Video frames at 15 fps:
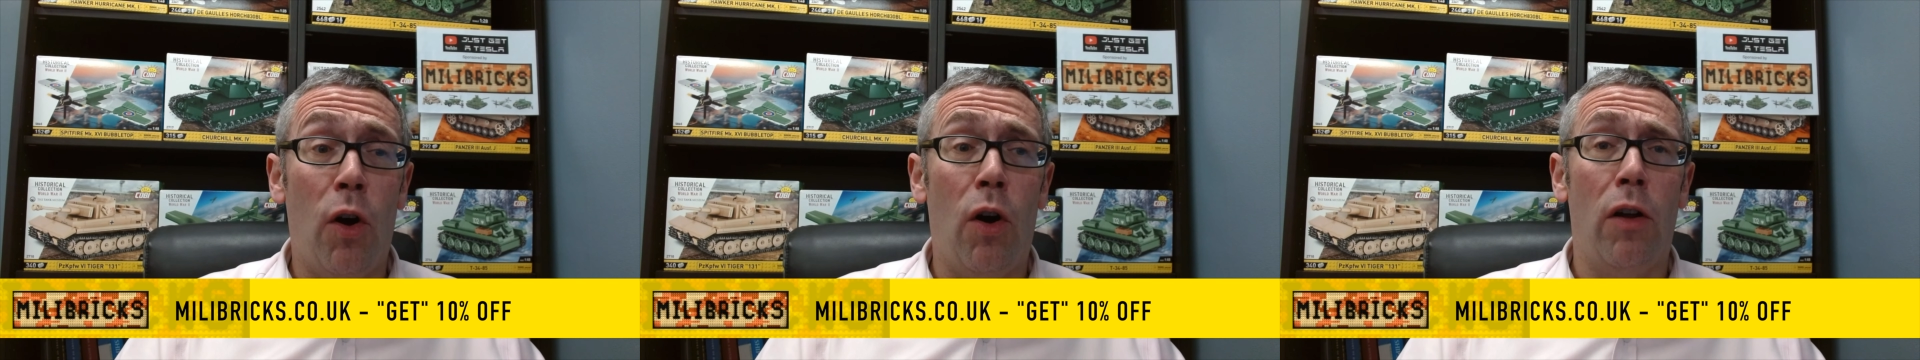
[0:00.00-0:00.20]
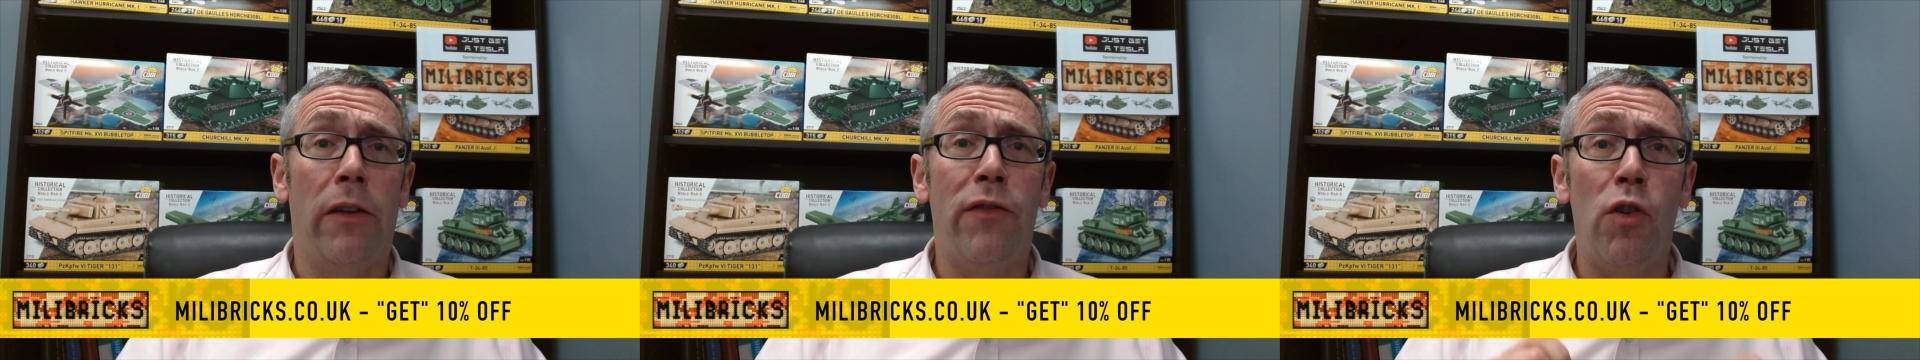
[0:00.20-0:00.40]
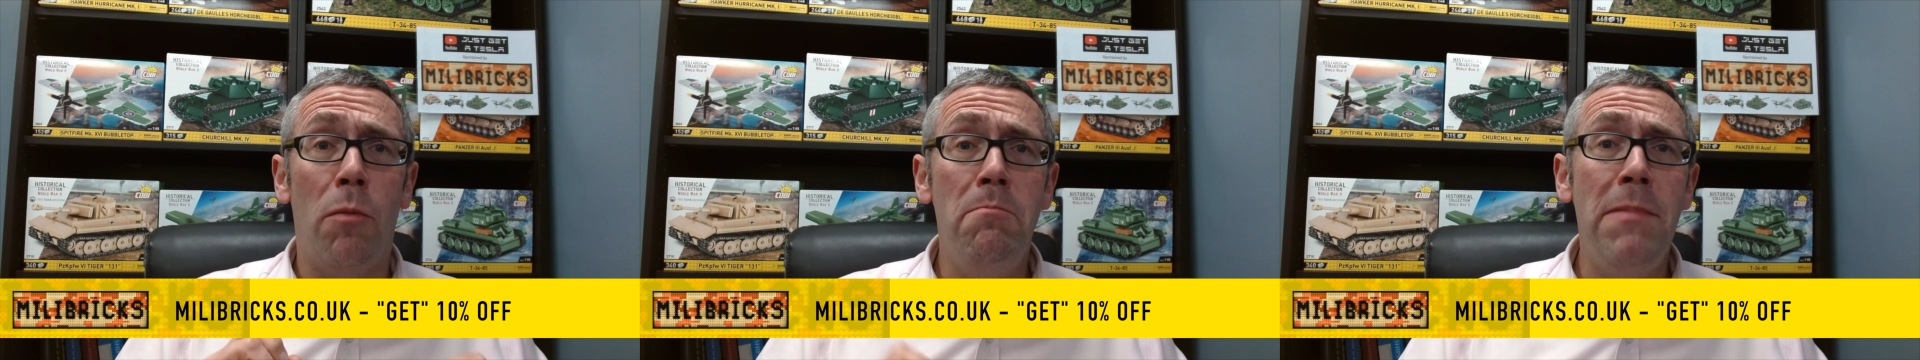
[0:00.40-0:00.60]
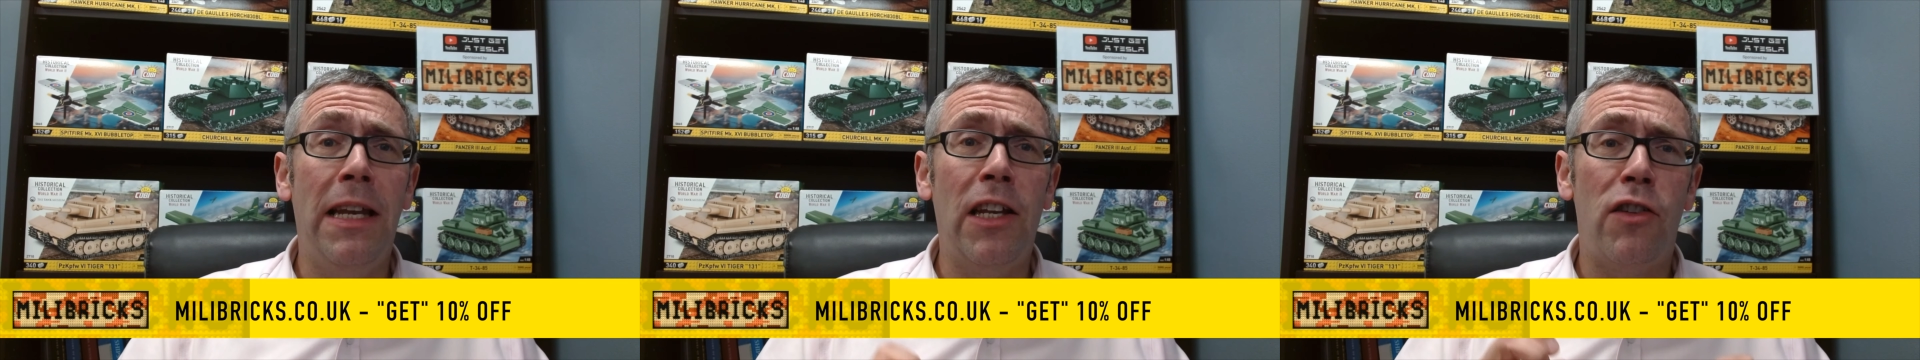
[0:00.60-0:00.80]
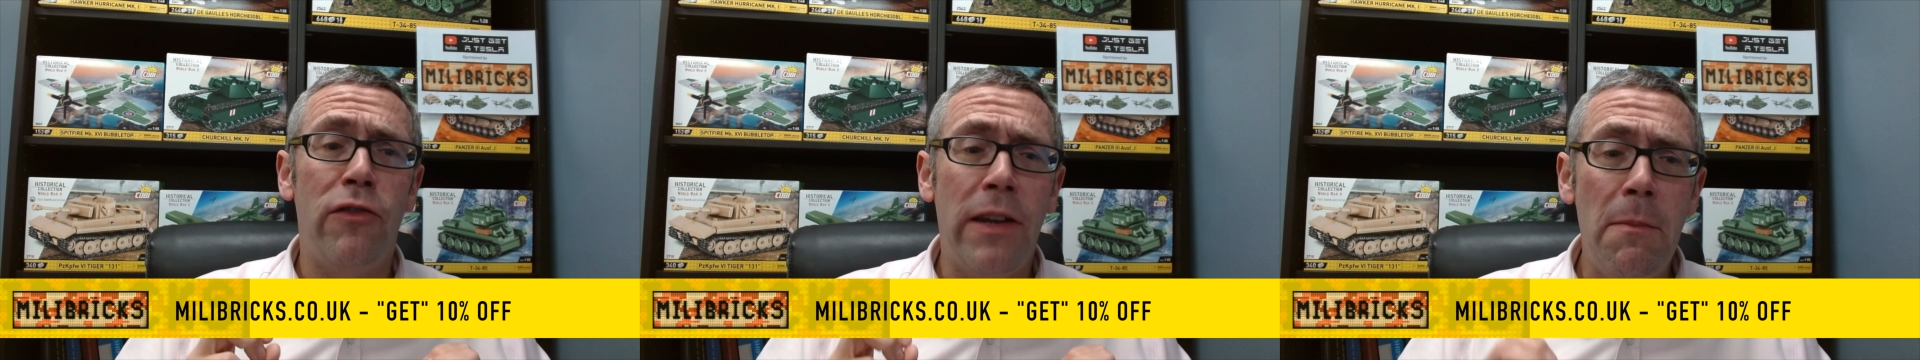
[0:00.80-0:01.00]
all of your
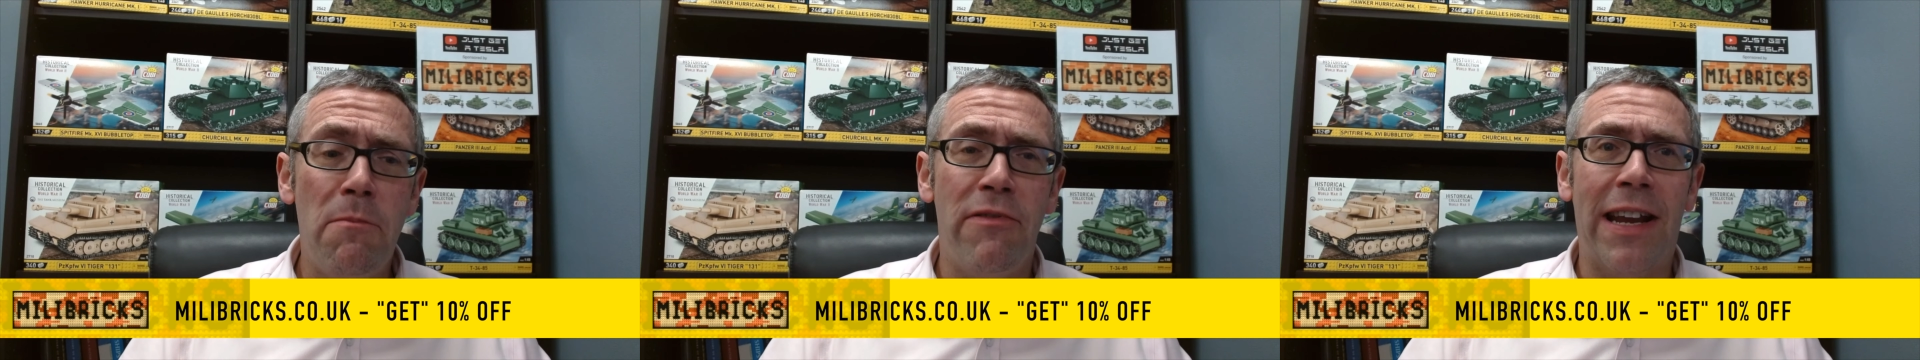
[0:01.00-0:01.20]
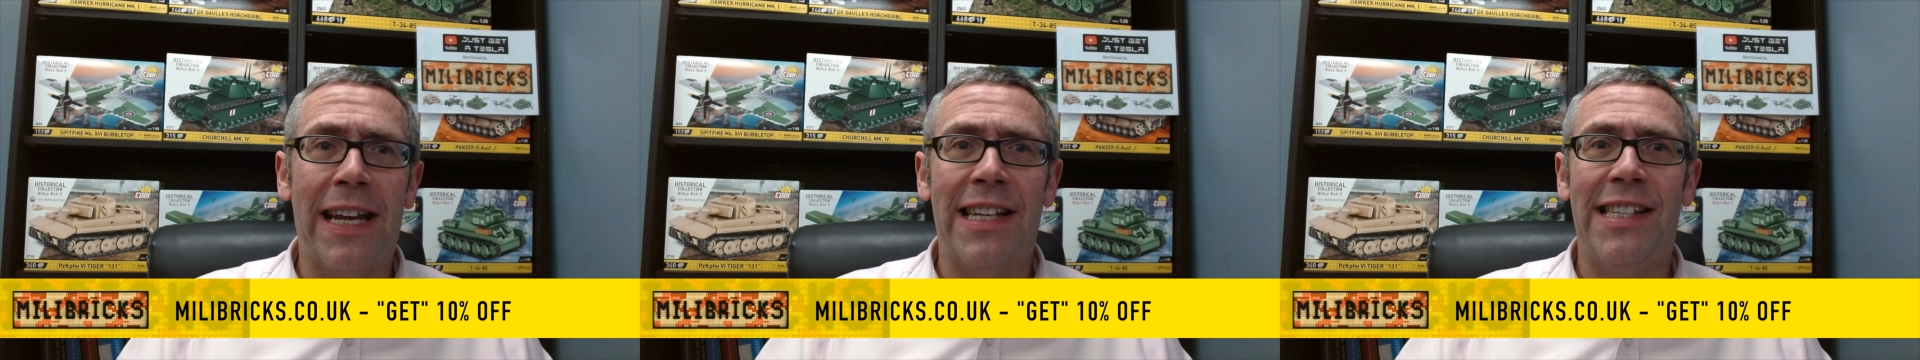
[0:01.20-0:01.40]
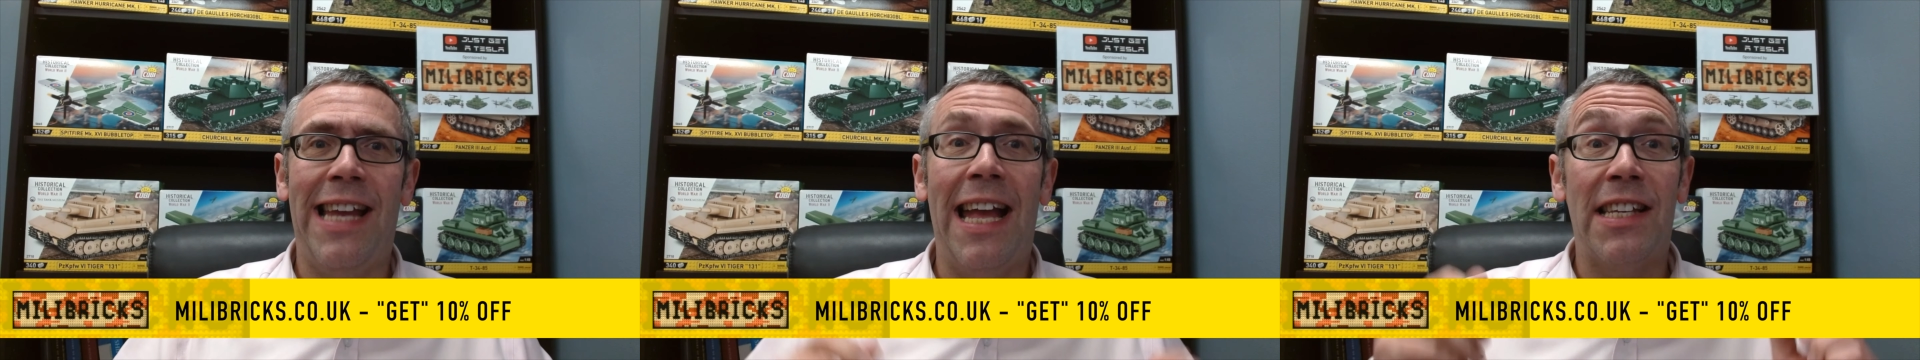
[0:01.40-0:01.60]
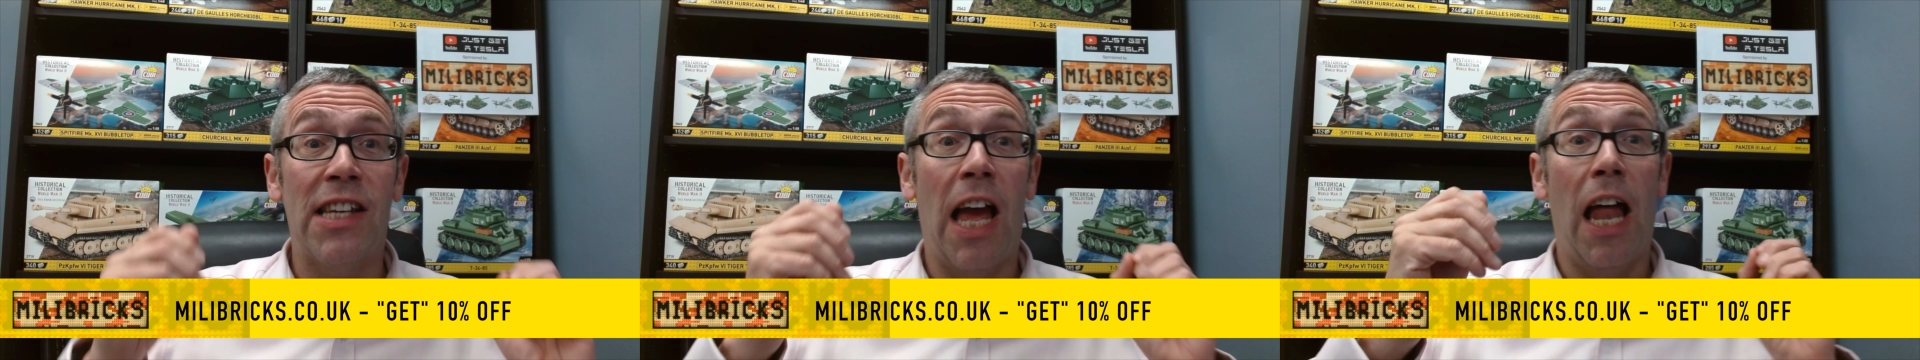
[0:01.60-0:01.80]
military brick sets